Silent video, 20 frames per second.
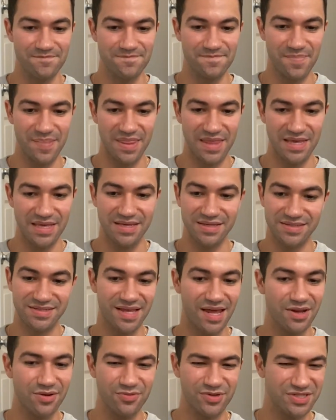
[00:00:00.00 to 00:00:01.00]
He said
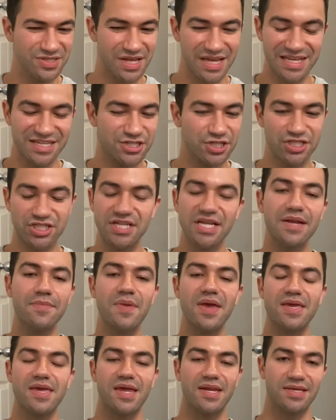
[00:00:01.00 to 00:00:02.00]
it just didn't
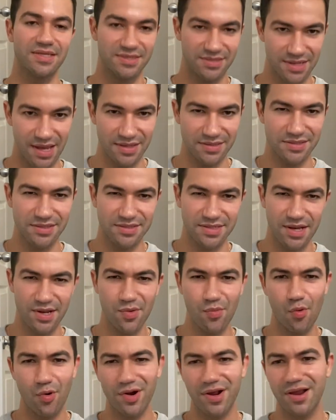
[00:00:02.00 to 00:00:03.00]
make any sense. He said he
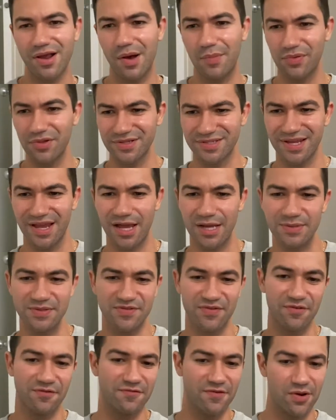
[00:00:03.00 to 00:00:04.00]
wore it a couple of times
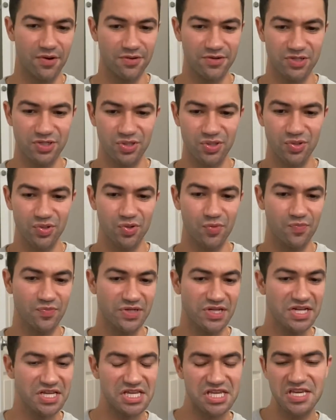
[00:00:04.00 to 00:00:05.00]
for a photo shoot,
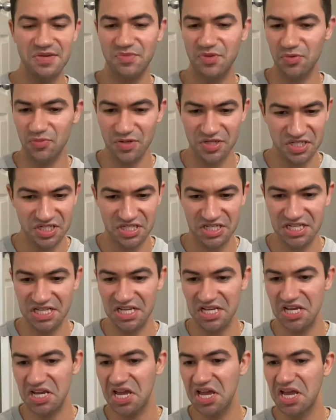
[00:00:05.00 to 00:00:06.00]
didn't keep the
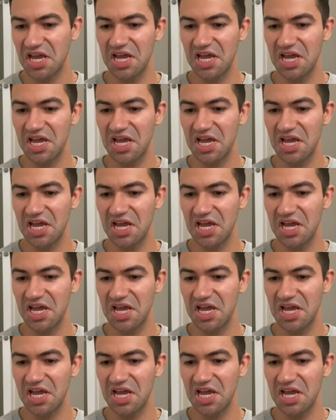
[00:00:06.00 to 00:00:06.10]
receipt,